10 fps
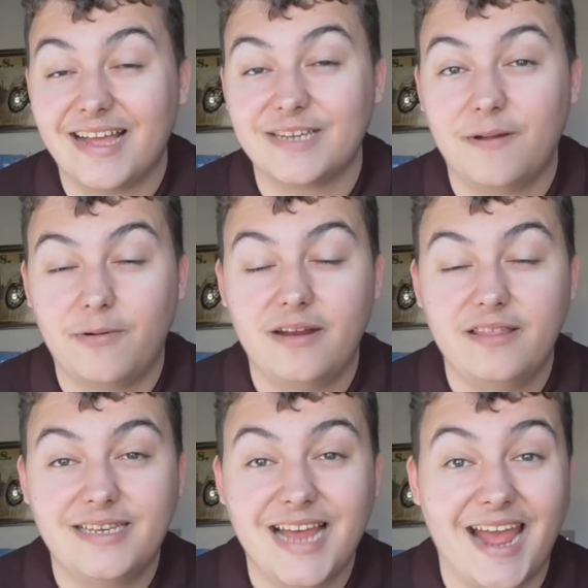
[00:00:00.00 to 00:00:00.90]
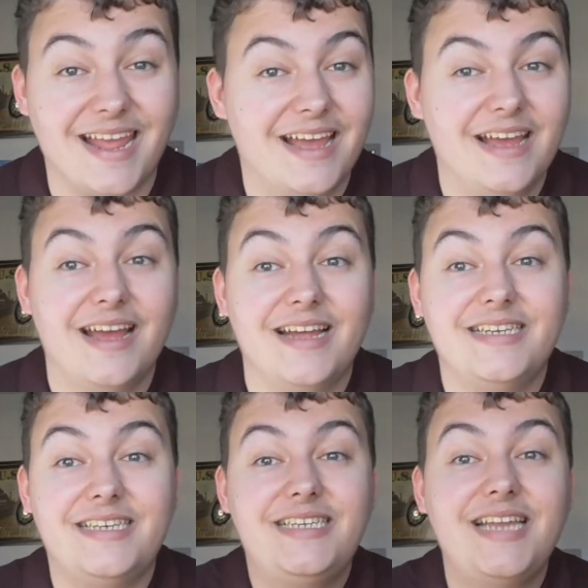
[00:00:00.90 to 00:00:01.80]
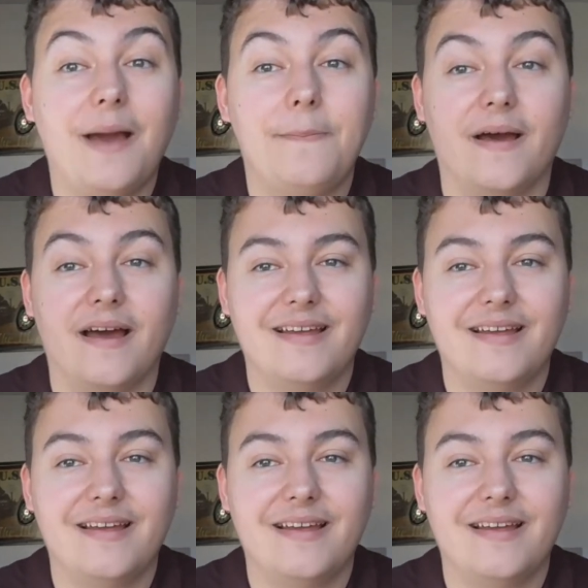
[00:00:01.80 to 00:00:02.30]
that's my word of the day dapper.